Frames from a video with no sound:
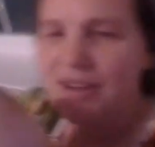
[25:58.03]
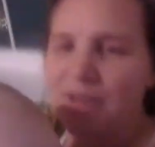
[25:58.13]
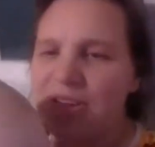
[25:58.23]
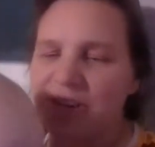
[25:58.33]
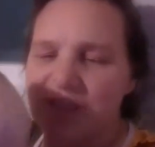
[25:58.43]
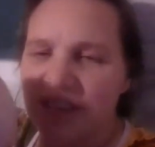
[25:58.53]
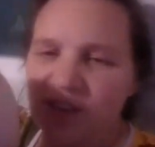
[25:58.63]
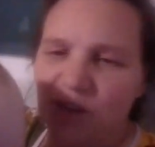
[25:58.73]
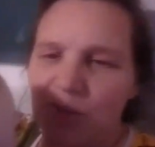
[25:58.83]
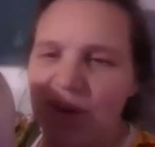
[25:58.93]
Oh, you're
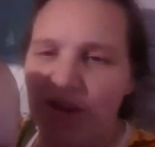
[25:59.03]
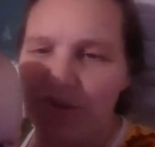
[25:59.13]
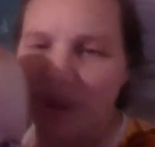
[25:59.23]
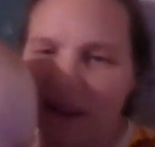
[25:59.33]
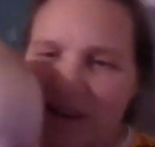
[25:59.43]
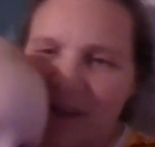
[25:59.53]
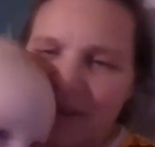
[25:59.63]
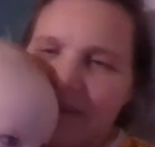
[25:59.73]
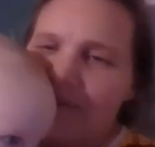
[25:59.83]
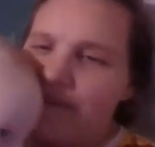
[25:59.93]
such a wiggle bug.
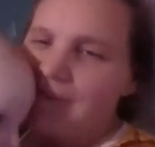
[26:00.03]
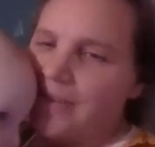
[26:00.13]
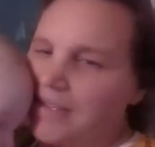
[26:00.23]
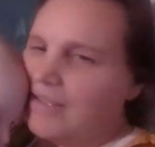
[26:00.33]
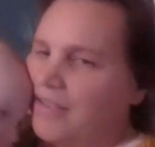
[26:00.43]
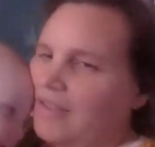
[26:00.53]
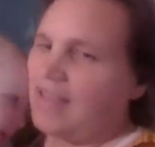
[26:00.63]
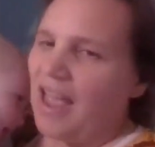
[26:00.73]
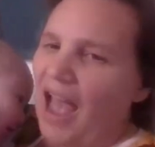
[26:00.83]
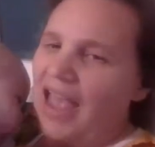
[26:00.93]

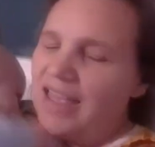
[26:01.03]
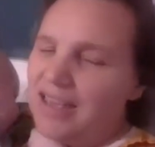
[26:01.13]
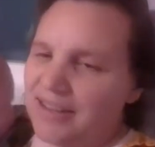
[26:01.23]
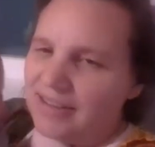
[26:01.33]
Say hi.